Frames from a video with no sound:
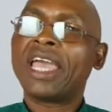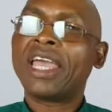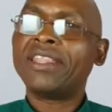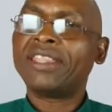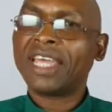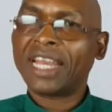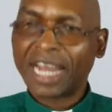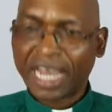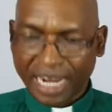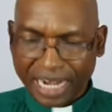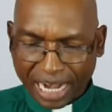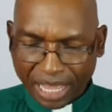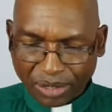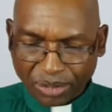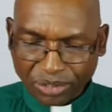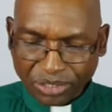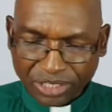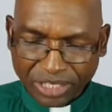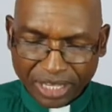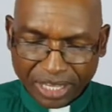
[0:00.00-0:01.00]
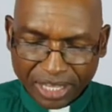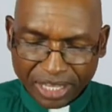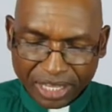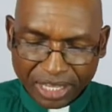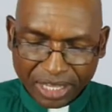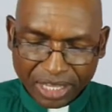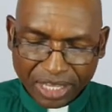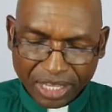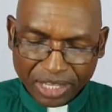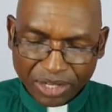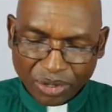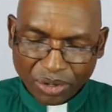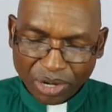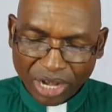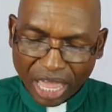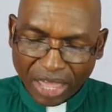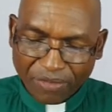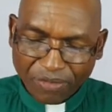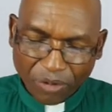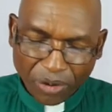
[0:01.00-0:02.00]
and then announced, your
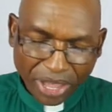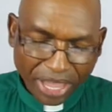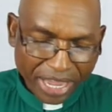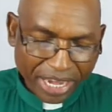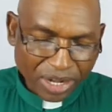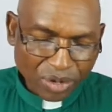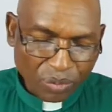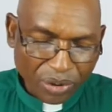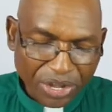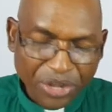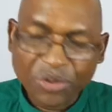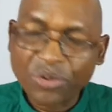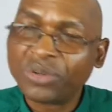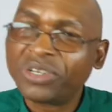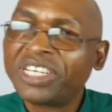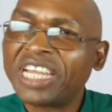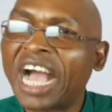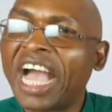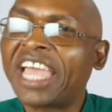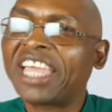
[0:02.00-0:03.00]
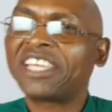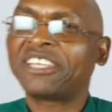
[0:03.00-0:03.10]
life will end when you die.